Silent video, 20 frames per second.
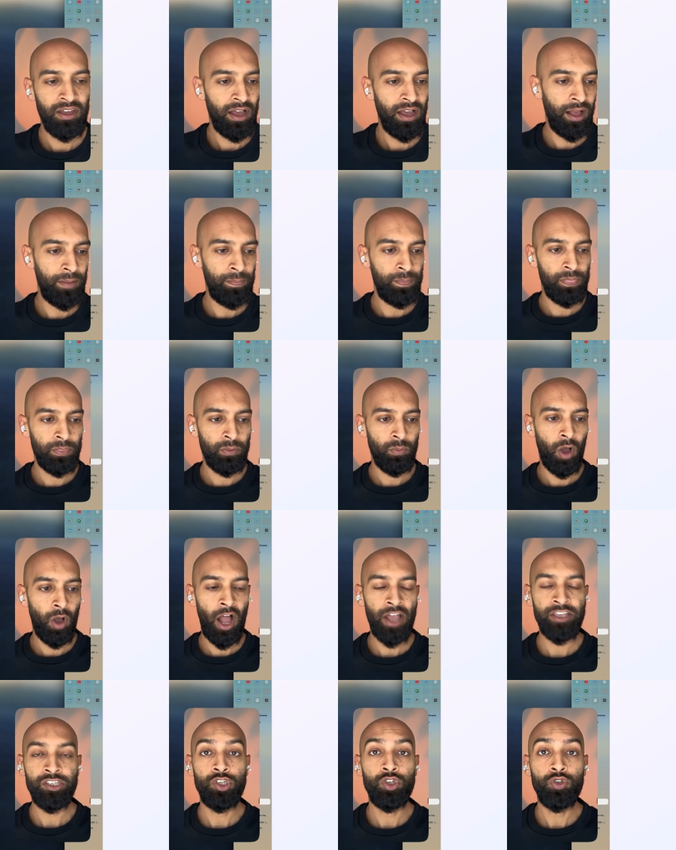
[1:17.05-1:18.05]

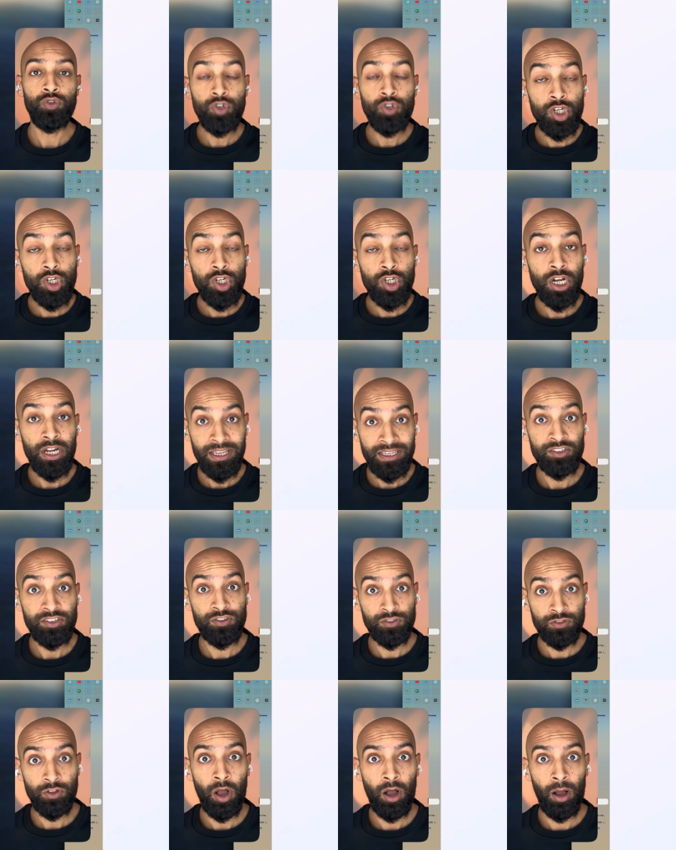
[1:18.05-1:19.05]
I usually
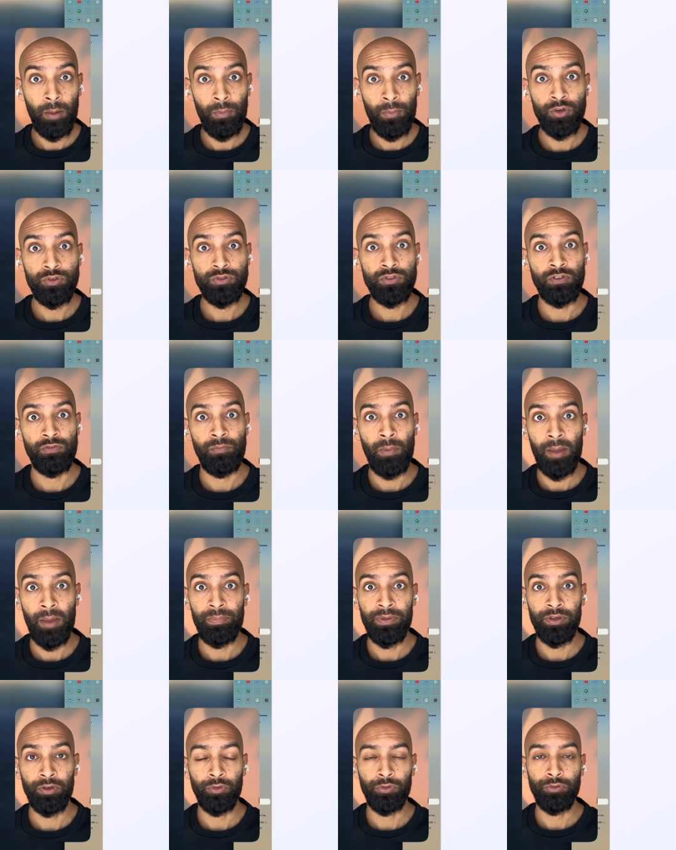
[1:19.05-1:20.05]
start most of my
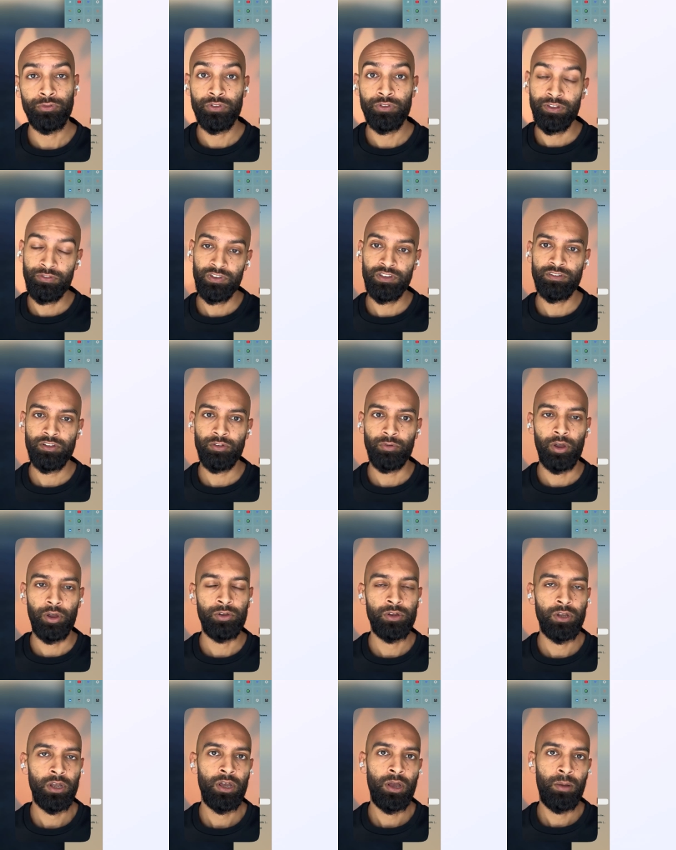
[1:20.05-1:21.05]
builds in V0,
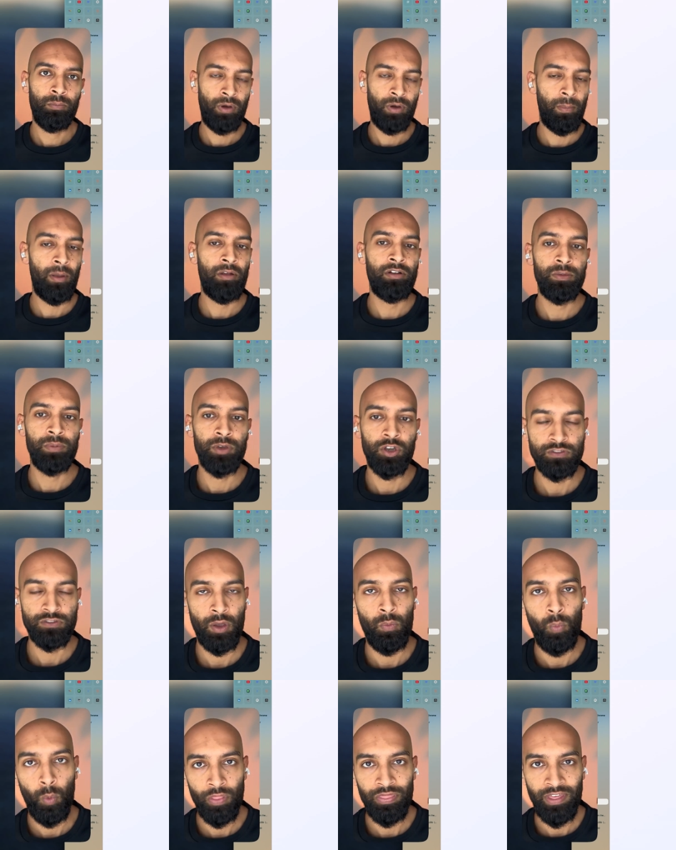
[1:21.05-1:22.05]
primarily because I
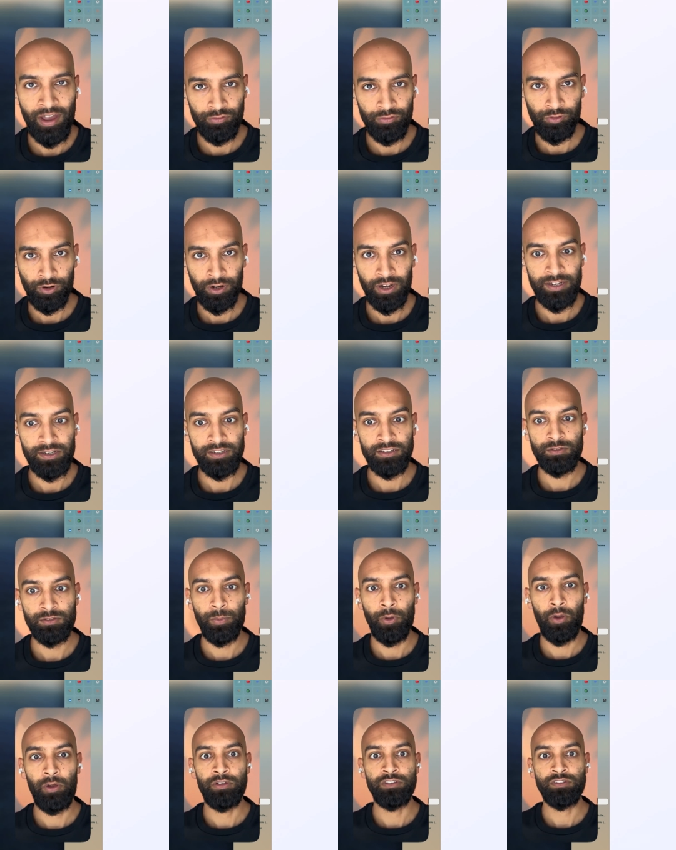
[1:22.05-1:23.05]
want that front-end
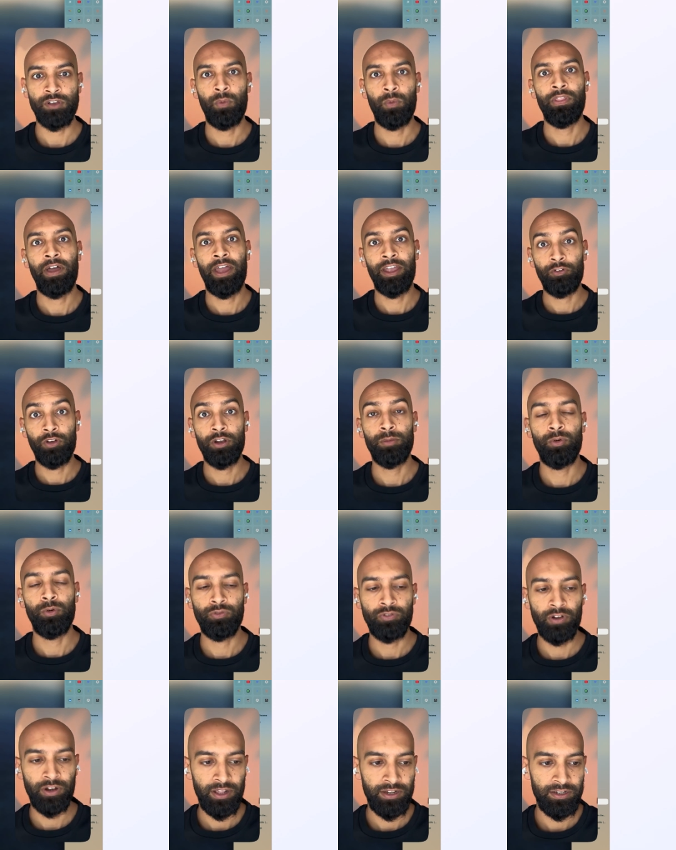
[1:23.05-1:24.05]
experience. I want that incredible
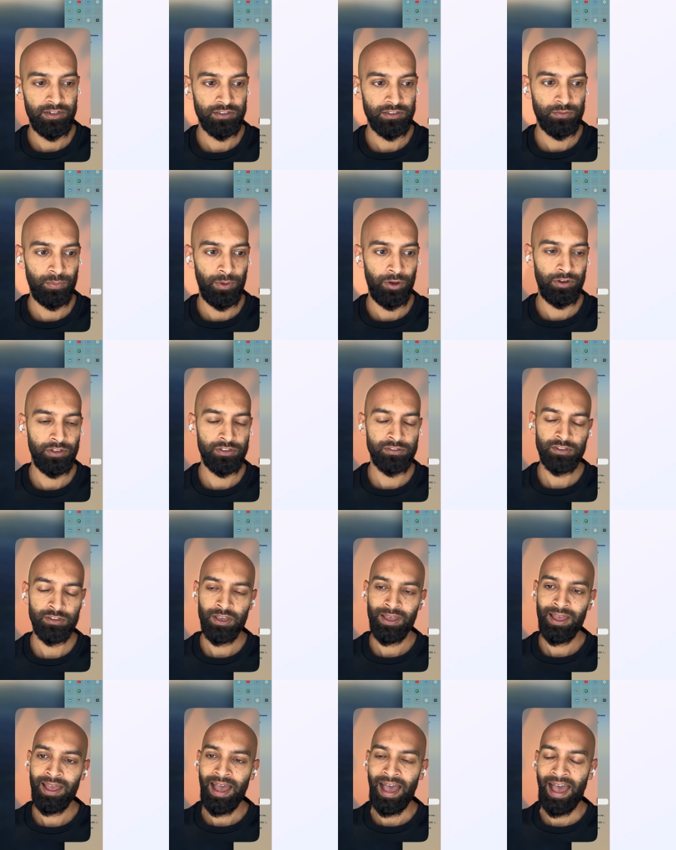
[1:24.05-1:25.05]
front-end experience.
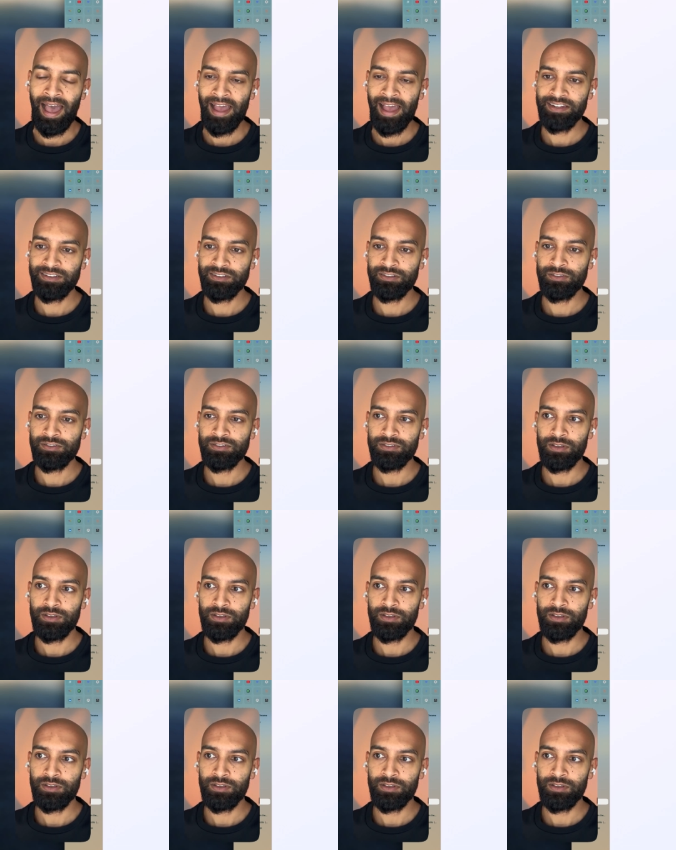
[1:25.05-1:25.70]
And